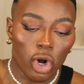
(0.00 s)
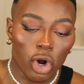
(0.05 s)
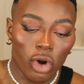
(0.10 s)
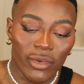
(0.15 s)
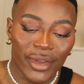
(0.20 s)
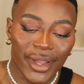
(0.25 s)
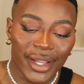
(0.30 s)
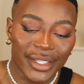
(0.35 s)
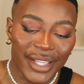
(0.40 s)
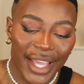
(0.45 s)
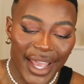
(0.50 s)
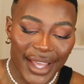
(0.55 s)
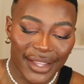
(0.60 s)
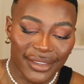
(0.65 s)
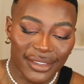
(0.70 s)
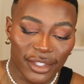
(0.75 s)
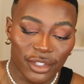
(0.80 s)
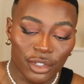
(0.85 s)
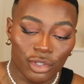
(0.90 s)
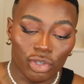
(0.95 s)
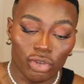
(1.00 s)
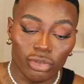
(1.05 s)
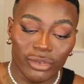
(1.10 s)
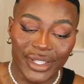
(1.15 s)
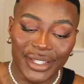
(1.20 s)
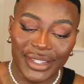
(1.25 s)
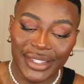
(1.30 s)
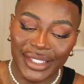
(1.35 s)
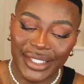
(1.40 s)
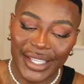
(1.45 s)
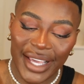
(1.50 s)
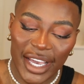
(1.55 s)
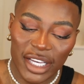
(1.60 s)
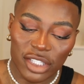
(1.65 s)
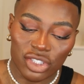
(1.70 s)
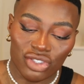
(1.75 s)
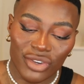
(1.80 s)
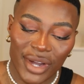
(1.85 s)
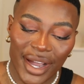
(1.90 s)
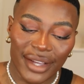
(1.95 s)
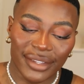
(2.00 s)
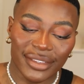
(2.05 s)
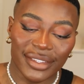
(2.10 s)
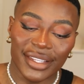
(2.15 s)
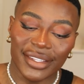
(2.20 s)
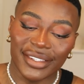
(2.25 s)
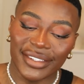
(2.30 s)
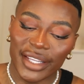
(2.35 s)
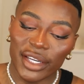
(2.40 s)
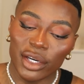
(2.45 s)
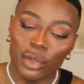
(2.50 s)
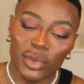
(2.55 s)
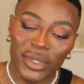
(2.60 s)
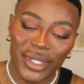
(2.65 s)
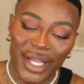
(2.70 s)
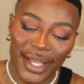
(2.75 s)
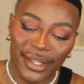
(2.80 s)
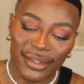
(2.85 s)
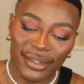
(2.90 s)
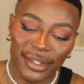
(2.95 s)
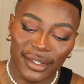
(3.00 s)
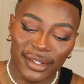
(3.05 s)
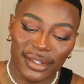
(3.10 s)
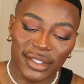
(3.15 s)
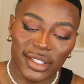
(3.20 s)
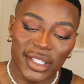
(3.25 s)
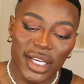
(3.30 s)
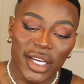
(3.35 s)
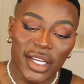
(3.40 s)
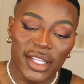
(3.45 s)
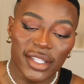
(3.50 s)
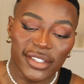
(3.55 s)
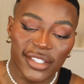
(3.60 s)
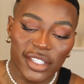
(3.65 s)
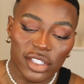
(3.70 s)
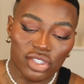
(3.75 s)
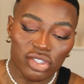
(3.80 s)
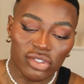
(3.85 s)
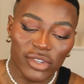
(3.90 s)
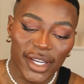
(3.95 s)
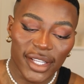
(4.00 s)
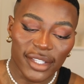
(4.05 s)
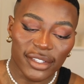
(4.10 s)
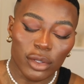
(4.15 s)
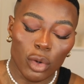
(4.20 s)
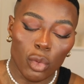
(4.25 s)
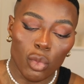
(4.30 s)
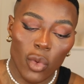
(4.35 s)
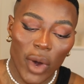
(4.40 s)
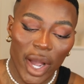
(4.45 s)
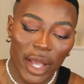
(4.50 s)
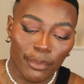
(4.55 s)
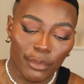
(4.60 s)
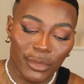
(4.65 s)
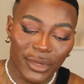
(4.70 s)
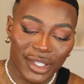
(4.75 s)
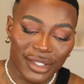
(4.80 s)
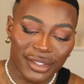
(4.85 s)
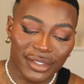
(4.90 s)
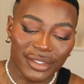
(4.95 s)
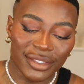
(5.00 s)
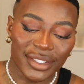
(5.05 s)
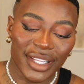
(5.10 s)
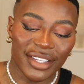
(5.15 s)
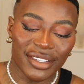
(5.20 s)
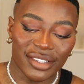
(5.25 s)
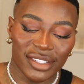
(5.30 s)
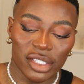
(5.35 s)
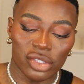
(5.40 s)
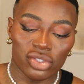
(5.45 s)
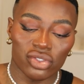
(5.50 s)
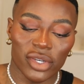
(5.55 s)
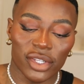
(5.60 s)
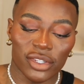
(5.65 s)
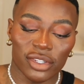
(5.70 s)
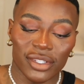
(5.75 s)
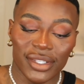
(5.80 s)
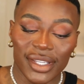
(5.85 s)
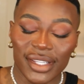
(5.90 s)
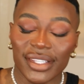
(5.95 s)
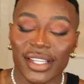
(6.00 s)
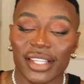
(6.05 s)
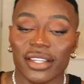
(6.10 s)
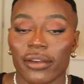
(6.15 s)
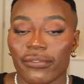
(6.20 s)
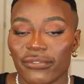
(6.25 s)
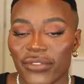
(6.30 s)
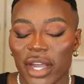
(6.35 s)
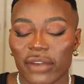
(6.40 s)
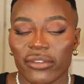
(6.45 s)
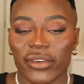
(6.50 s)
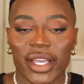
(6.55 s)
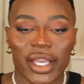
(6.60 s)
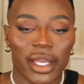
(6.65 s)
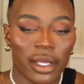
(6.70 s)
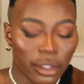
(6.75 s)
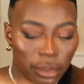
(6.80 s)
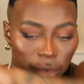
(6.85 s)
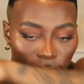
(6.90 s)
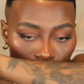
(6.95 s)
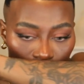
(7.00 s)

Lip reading: coriander essence, green tea extract, cedarwood essence, citrus, white musk, and citrus. So this is a very,